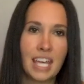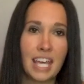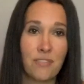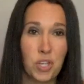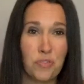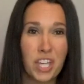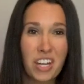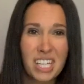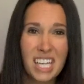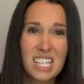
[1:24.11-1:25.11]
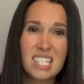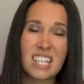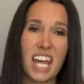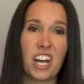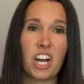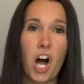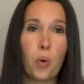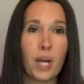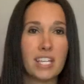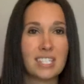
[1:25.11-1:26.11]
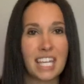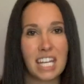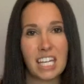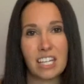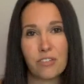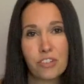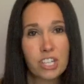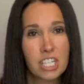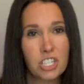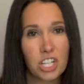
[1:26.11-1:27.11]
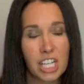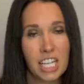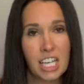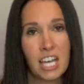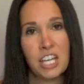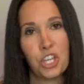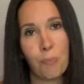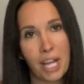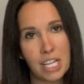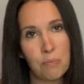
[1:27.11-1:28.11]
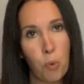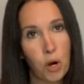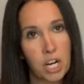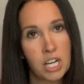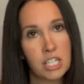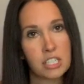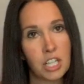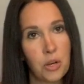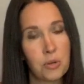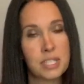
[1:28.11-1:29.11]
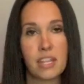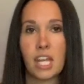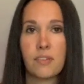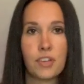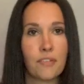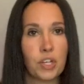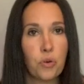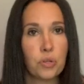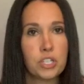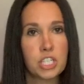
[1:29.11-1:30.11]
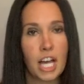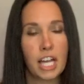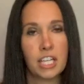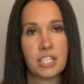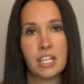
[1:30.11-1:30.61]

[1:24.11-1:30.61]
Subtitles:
If you have young kids that are always getting filthy dirty, you might need more clothes than if you have an older child